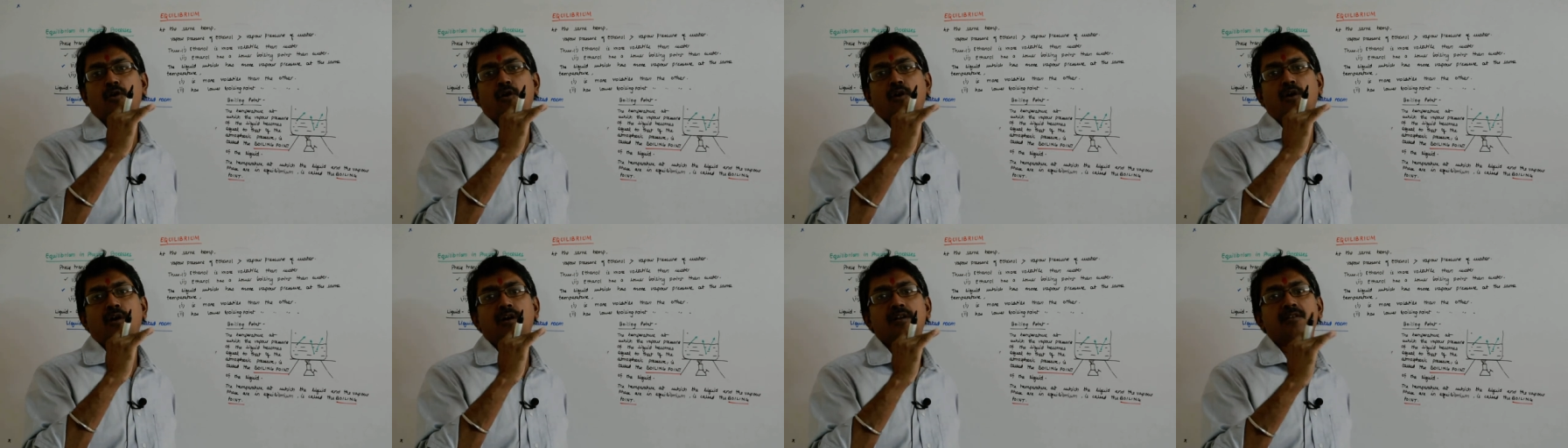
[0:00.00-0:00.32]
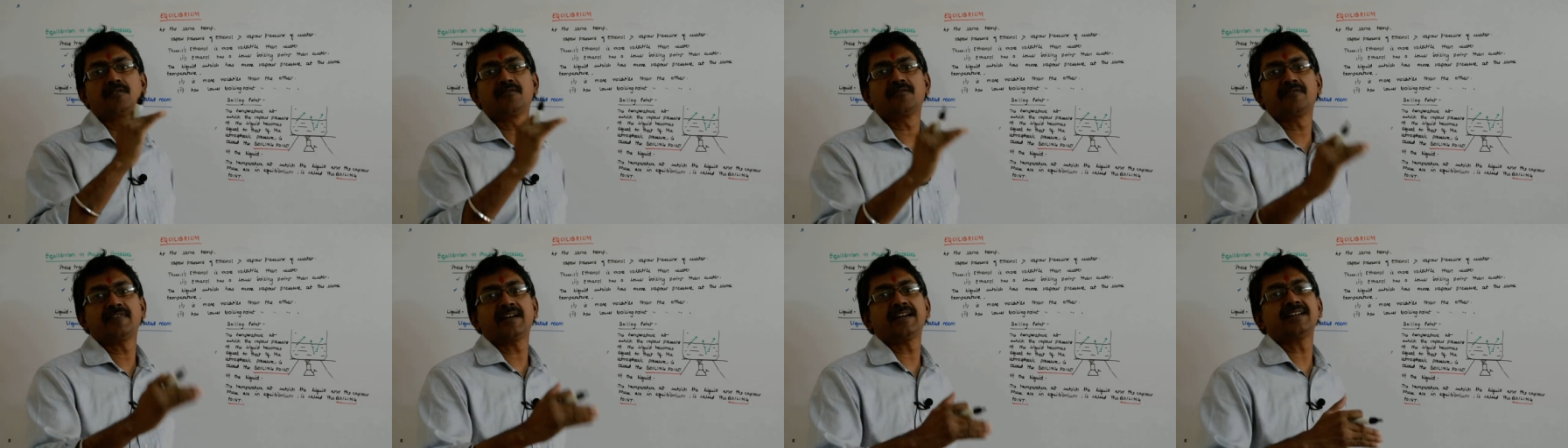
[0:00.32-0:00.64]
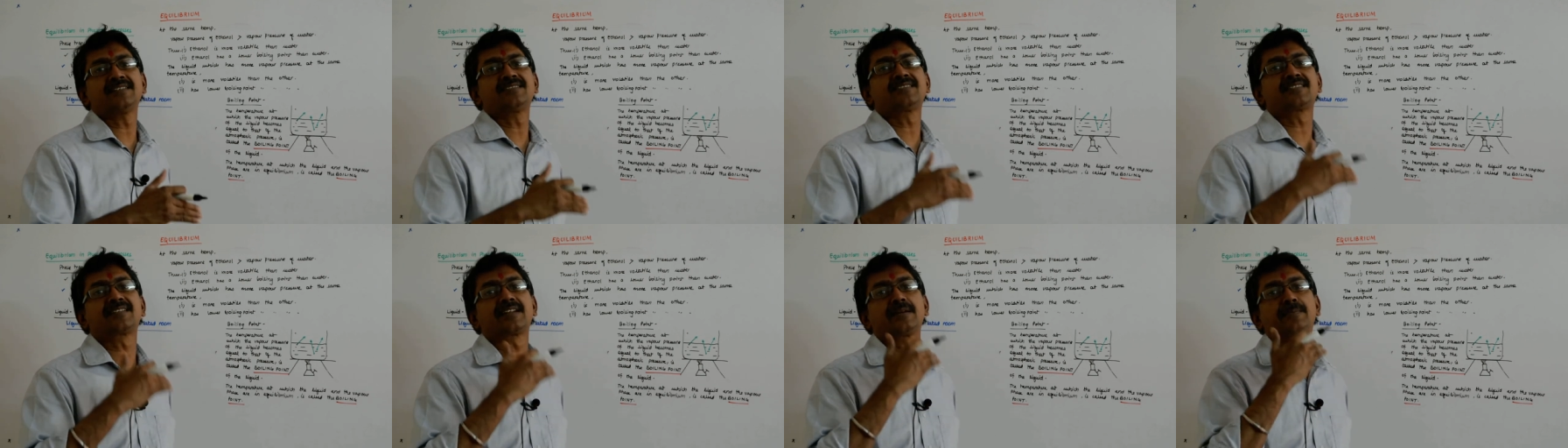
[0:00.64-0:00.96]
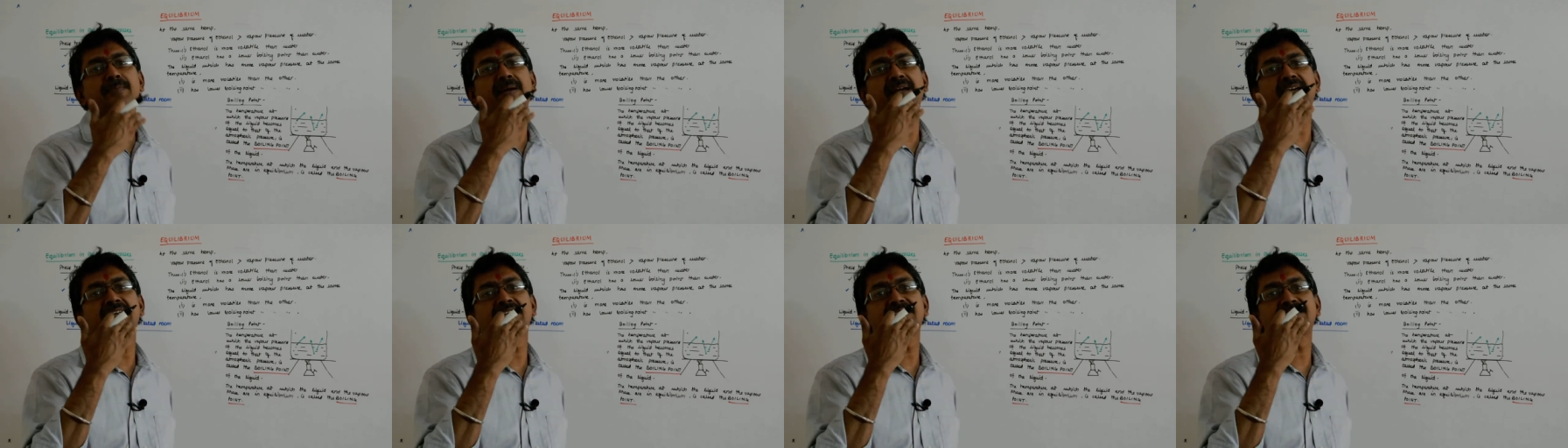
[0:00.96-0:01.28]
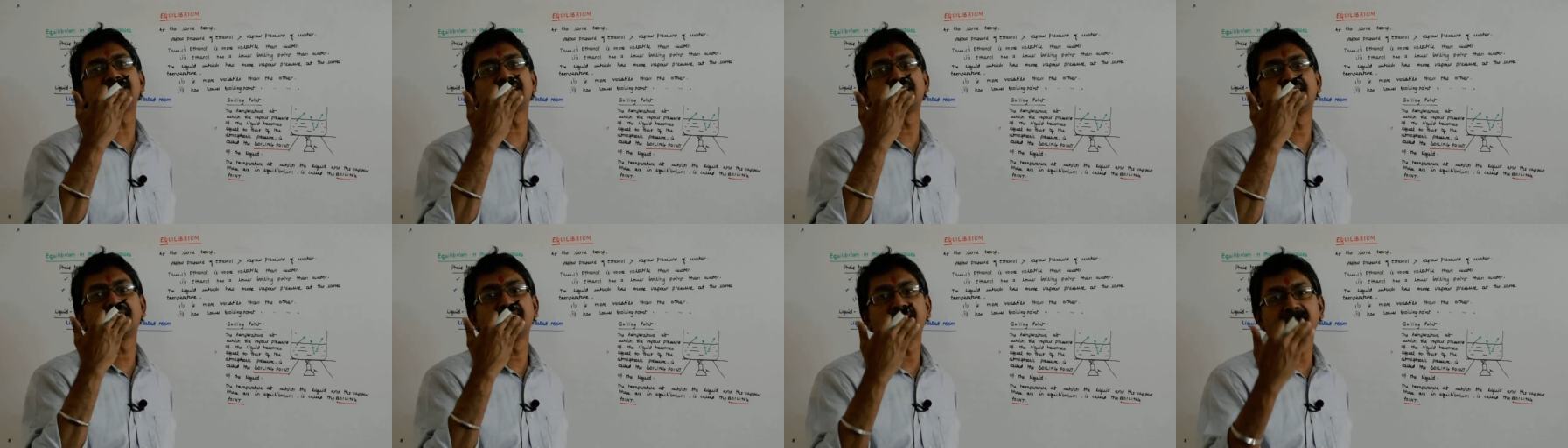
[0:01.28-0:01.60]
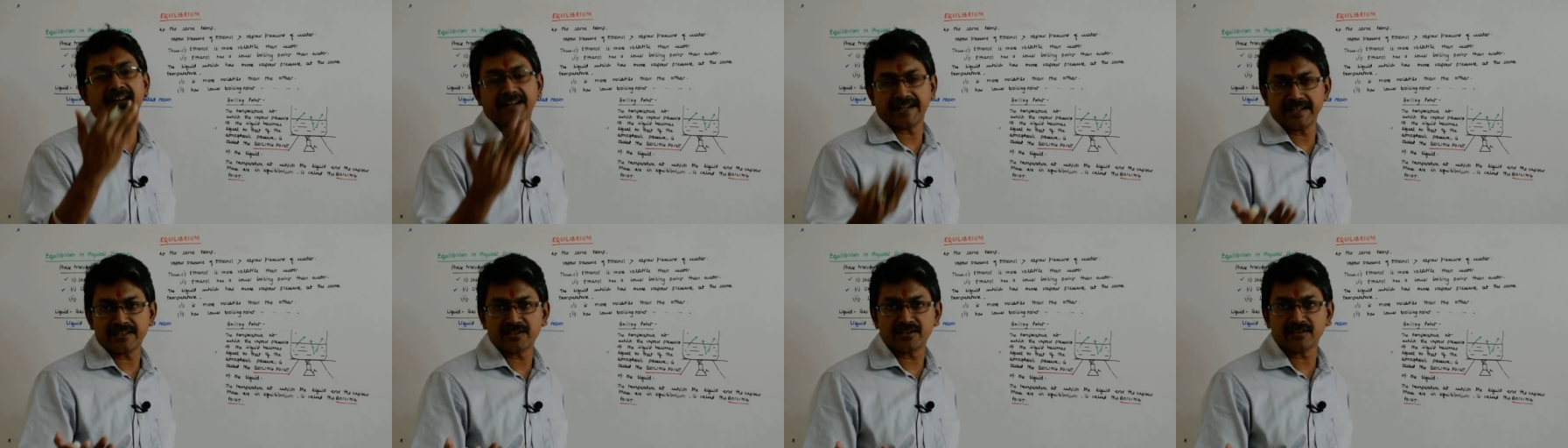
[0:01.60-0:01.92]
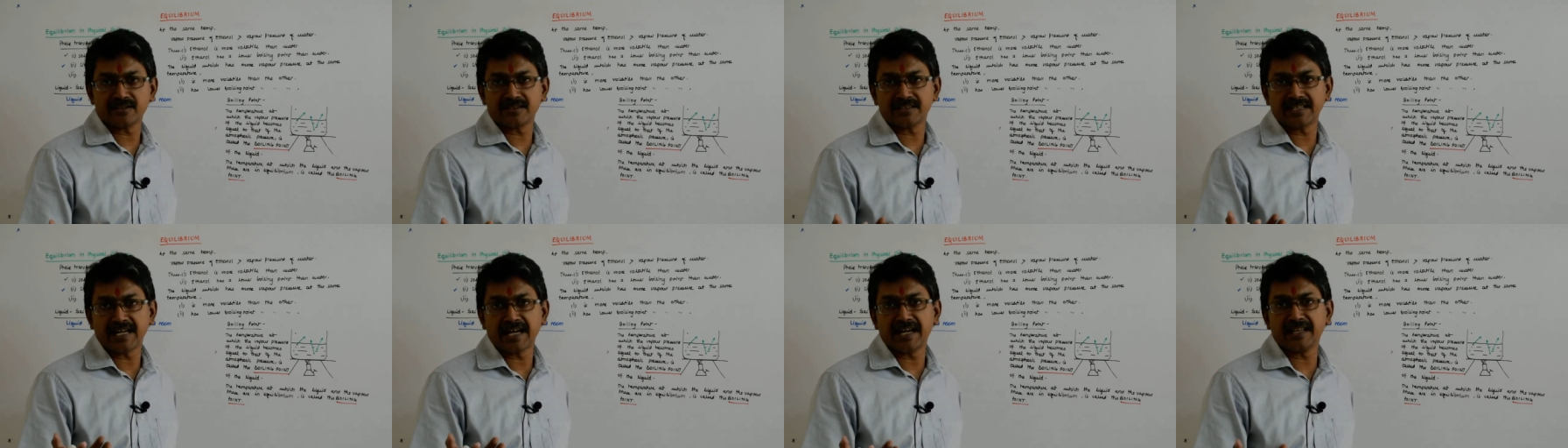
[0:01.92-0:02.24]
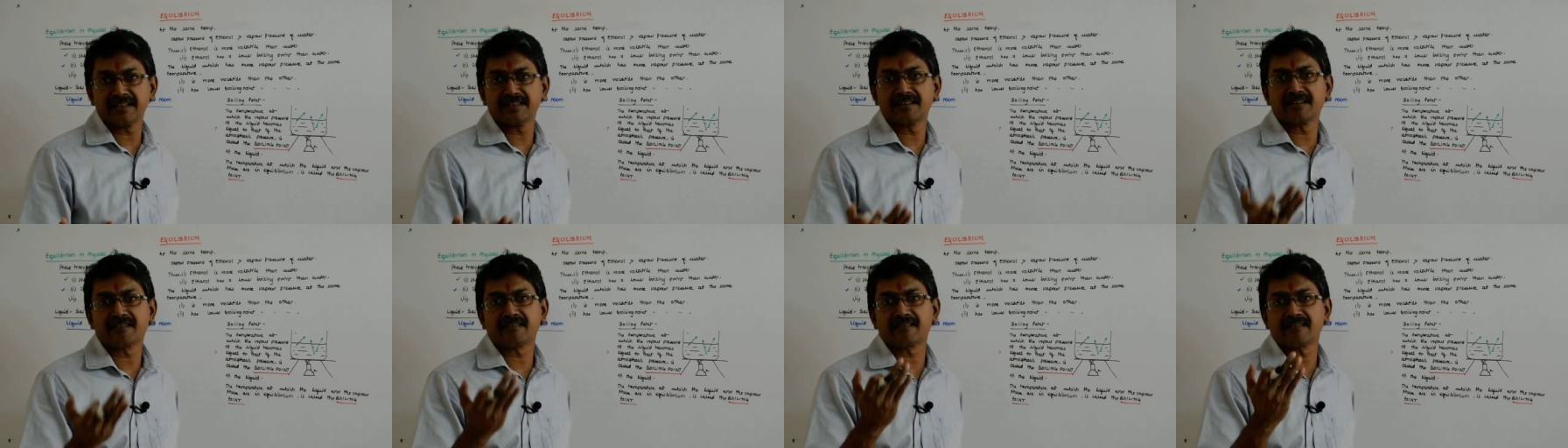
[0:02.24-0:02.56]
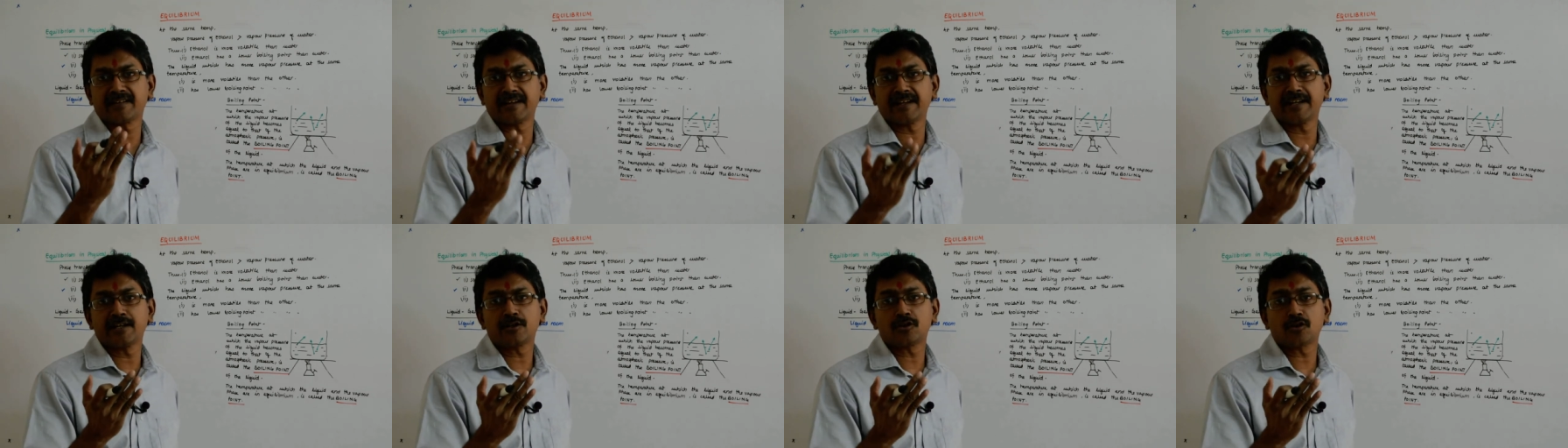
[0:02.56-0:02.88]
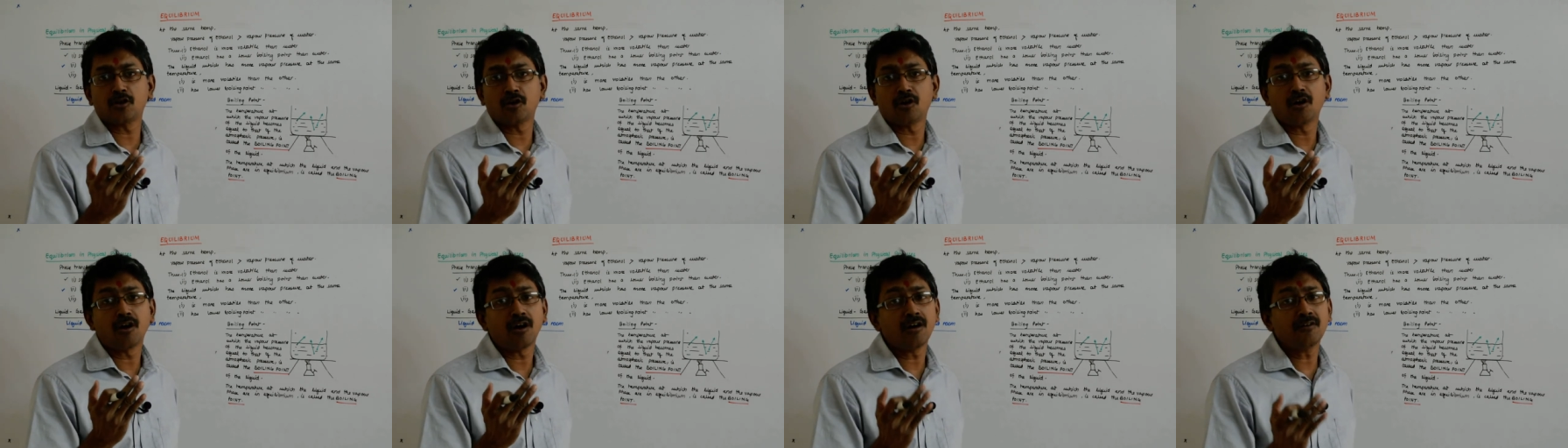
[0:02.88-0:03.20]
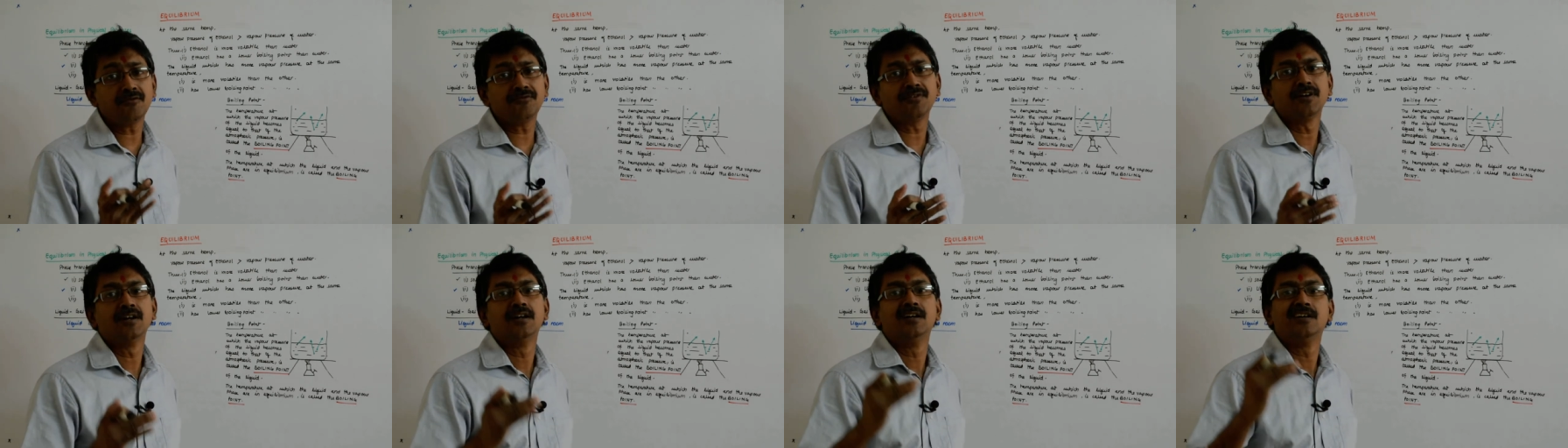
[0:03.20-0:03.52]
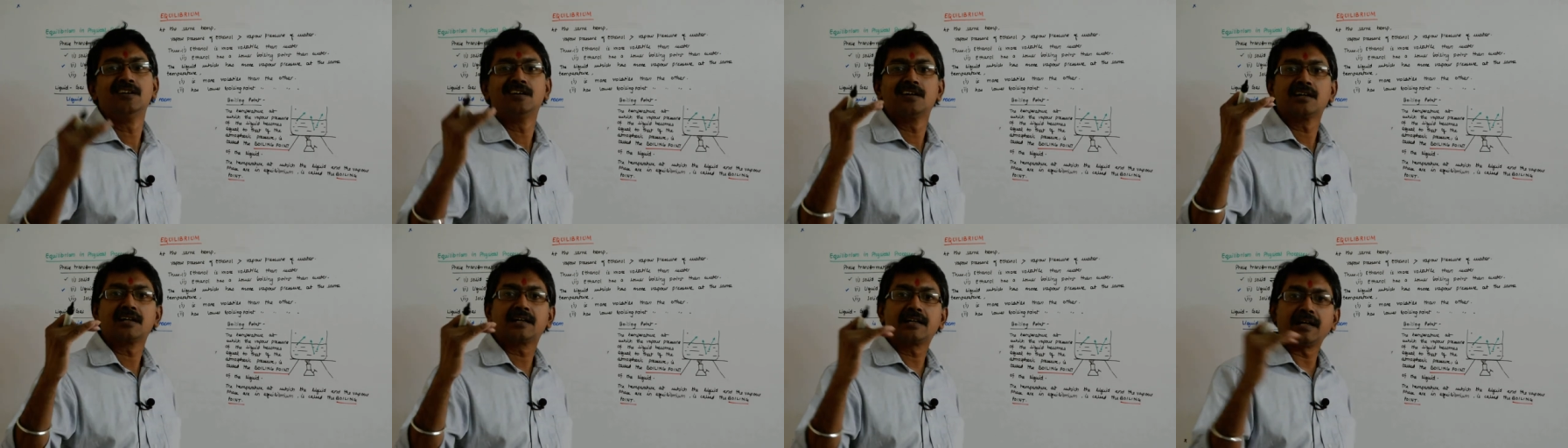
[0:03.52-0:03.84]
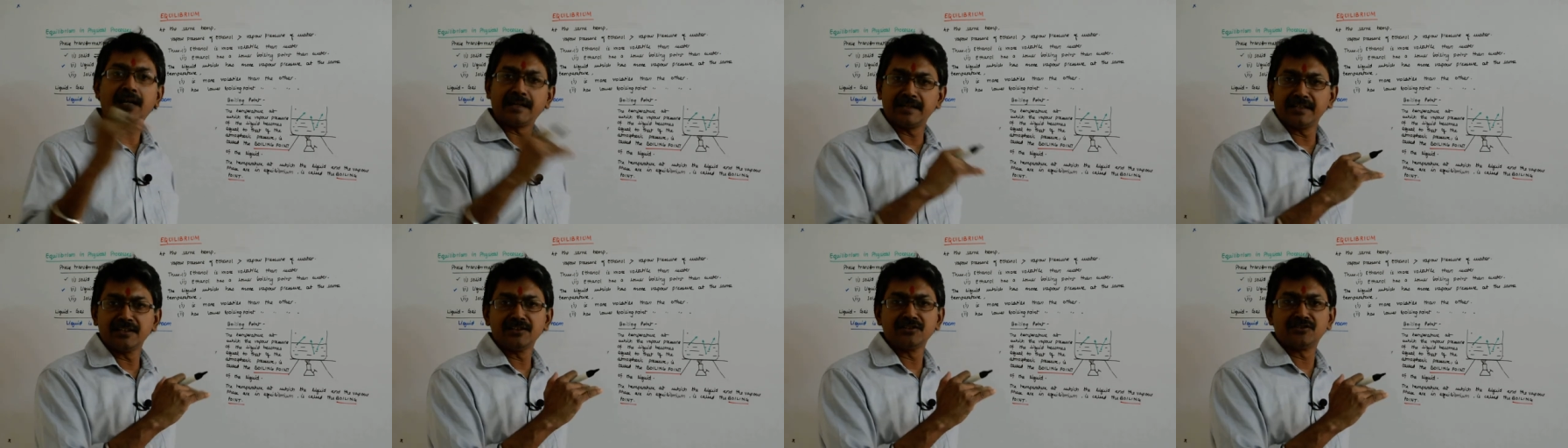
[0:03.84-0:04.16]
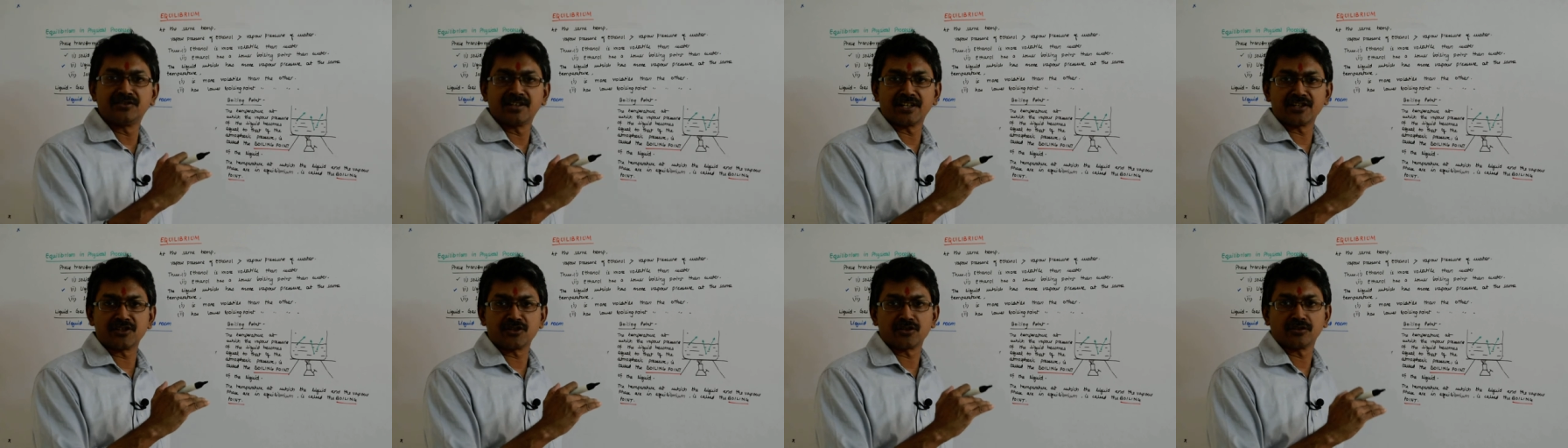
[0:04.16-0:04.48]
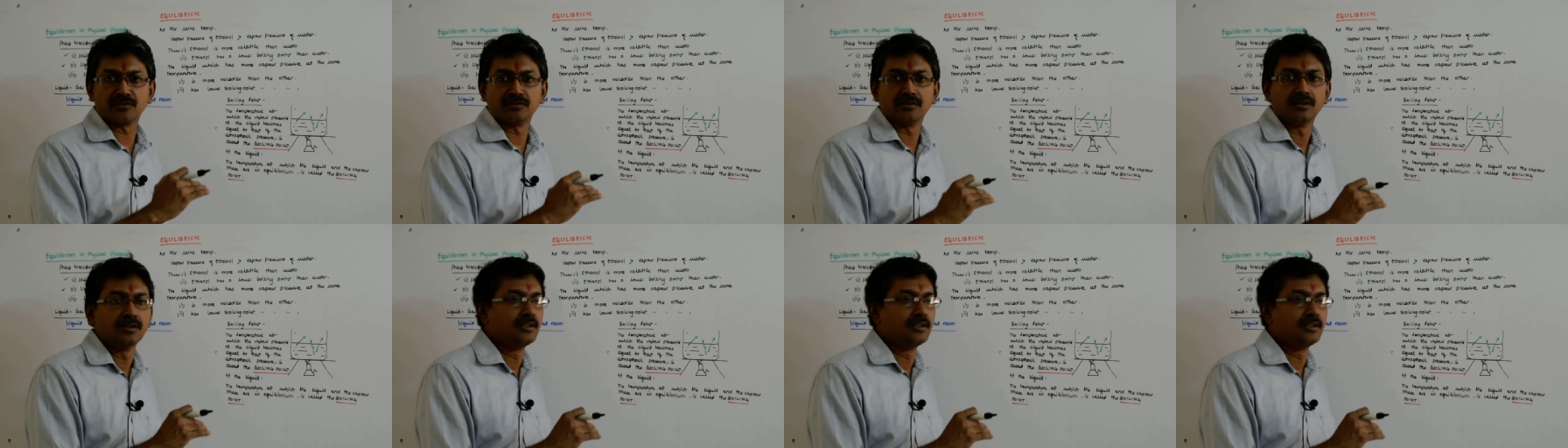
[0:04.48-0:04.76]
always remains greater than the rate of condensation.